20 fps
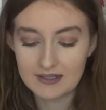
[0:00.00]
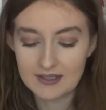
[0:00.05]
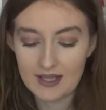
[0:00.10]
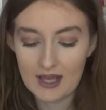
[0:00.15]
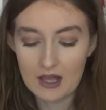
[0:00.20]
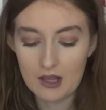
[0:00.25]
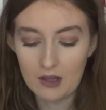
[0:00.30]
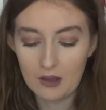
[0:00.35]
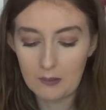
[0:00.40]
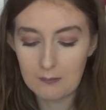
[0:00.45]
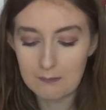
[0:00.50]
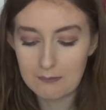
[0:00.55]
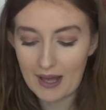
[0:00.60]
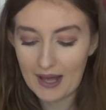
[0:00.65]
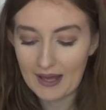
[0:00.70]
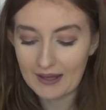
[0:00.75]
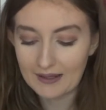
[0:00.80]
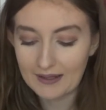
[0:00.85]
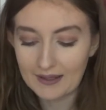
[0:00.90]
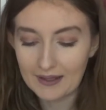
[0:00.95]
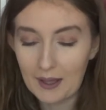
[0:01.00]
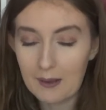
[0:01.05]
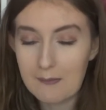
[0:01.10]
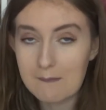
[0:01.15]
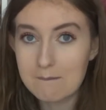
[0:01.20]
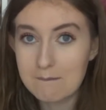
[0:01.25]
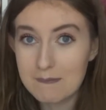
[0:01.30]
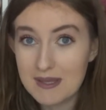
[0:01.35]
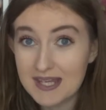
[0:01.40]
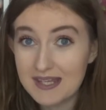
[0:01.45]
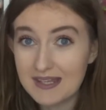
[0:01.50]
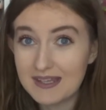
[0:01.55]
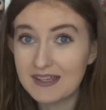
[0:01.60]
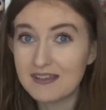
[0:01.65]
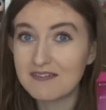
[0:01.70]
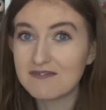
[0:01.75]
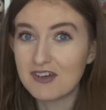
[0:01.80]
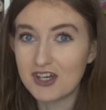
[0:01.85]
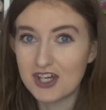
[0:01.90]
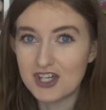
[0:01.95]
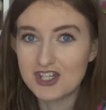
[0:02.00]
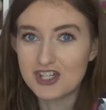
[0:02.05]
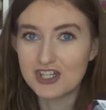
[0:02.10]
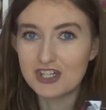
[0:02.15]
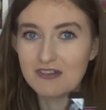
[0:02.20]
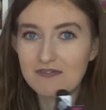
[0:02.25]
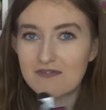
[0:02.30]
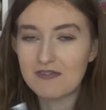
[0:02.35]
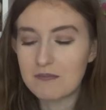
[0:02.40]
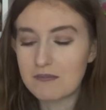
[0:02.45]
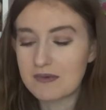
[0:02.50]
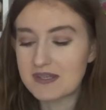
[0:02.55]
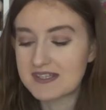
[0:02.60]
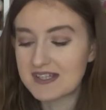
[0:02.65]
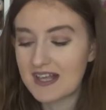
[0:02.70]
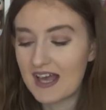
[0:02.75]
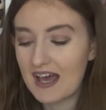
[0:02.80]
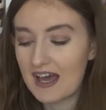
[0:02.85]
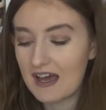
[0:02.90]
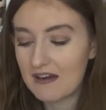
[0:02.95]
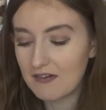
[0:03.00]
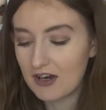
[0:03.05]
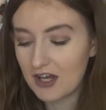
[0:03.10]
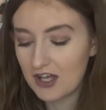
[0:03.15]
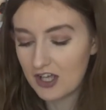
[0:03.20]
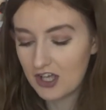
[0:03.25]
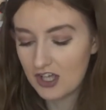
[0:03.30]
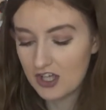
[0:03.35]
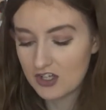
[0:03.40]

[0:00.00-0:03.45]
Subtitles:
Gal Bang mini version of the mascara,